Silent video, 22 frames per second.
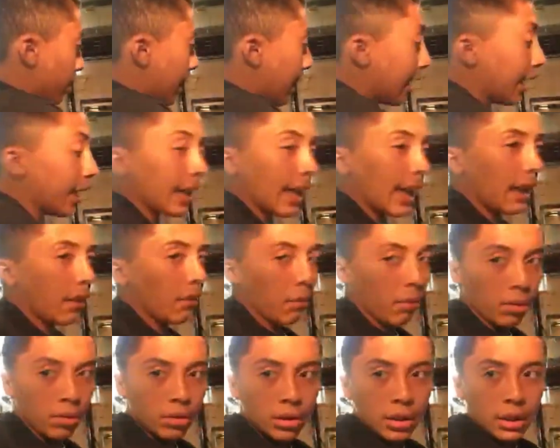or any
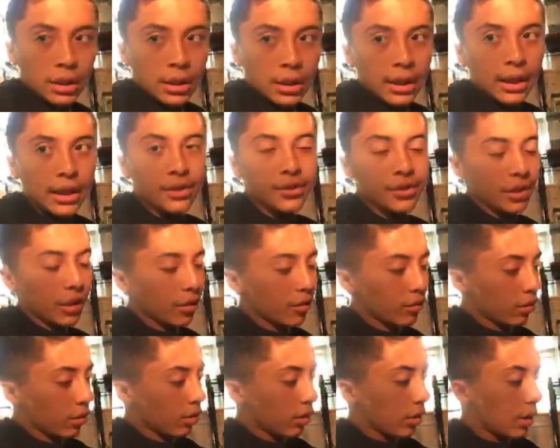animal in
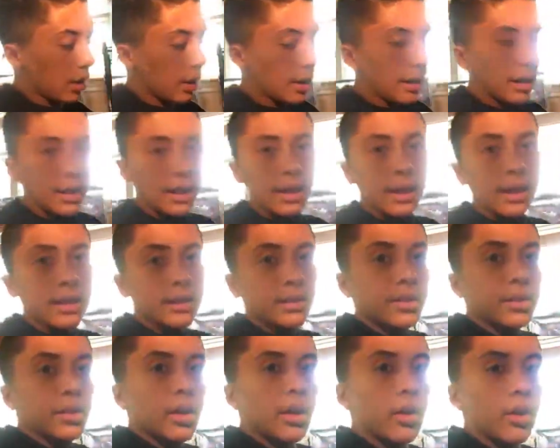general. And
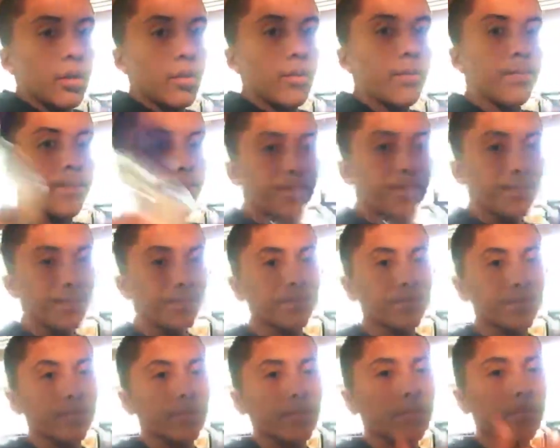so,
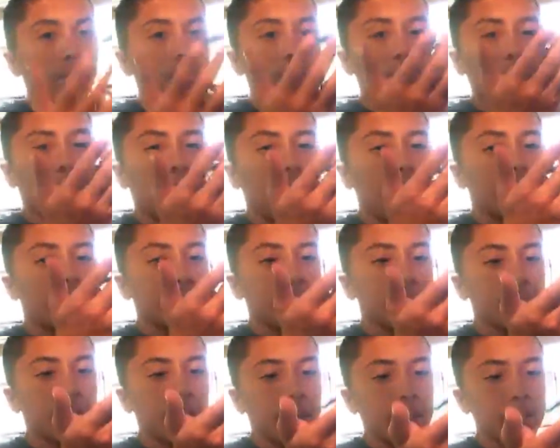hand
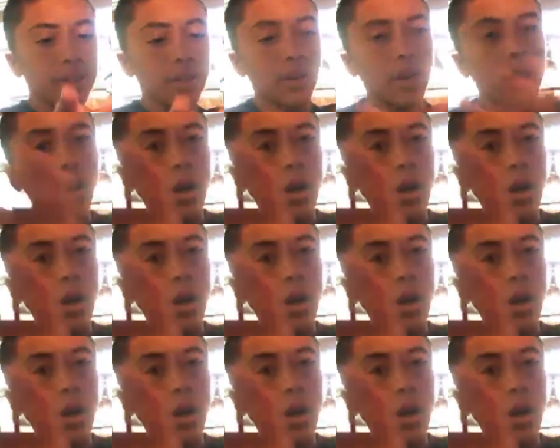sanitizer